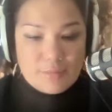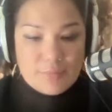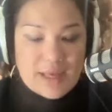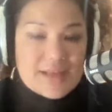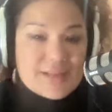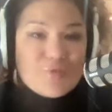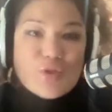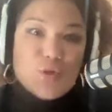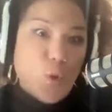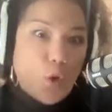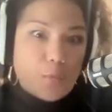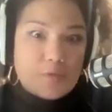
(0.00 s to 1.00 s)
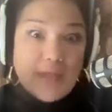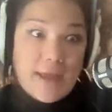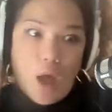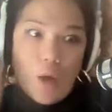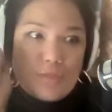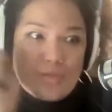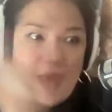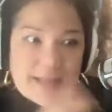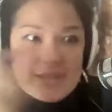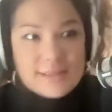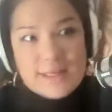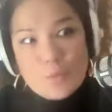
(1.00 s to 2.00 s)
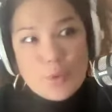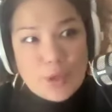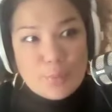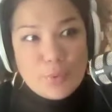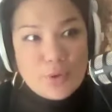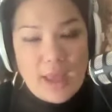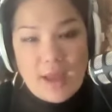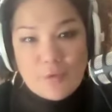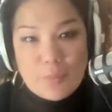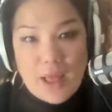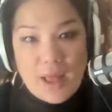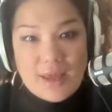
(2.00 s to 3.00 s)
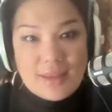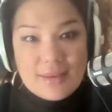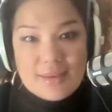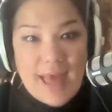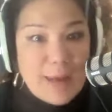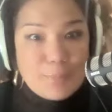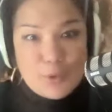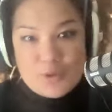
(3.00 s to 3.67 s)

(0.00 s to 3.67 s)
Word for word: because of the norm of like oh that's a leader we're going to put effort behind that